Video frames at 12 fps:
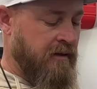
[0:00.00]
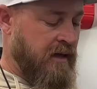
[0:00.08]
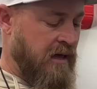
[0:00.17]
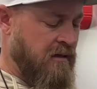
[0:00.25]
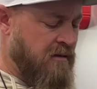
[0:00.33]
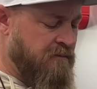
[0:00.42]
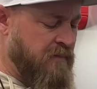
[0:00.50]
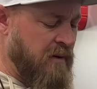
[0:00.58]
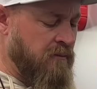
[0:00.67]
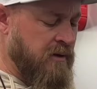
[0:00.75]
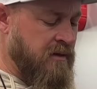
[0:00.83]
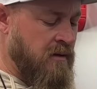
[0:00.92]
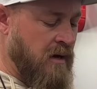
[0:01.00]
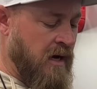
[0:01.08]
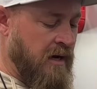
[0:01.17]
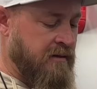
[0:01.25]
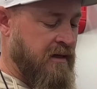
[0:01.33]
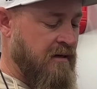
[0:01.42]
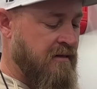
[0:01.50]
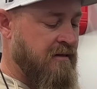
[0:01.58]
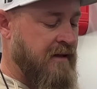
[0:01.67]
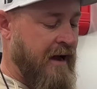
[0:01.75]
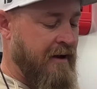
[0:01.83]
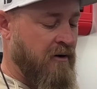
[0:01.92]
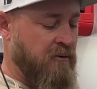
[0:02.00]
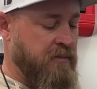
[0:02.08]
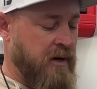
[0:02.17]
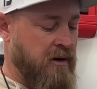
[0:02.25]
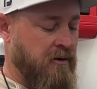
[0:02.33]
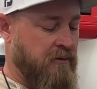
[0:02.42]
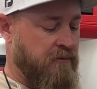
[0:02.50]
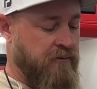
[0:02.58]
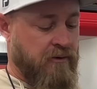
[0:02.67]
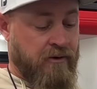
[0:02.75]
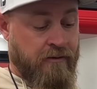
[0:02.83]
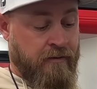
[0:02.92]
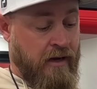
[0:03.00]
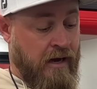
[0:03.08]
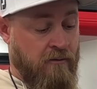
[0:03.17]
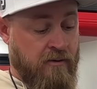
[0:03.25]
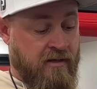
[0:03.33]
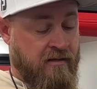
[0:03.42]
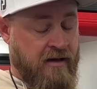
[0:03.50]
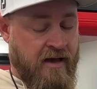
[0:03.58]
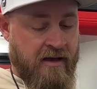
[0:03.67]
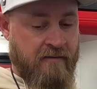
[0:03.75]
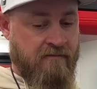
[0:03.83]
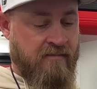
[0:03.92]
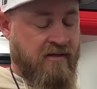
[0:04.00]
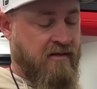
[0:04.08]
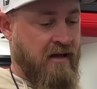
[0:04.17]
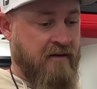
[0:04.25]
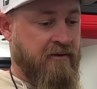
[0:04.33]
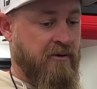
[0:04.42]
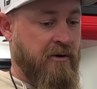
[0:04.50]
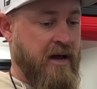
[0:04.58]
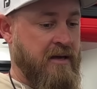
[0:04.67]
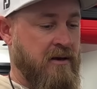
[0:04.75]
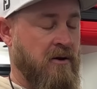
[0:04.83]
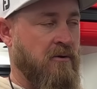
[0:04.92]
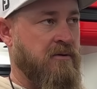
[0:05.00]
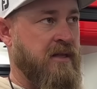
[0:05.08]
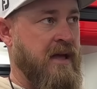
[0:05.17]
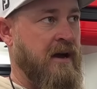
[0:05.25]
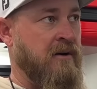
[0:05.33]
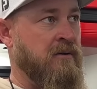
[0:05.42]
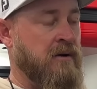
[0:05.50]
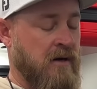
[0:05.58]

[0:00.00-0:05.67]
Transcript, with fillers: He's been with uh, this style putter for, I would say, seven or eight years now.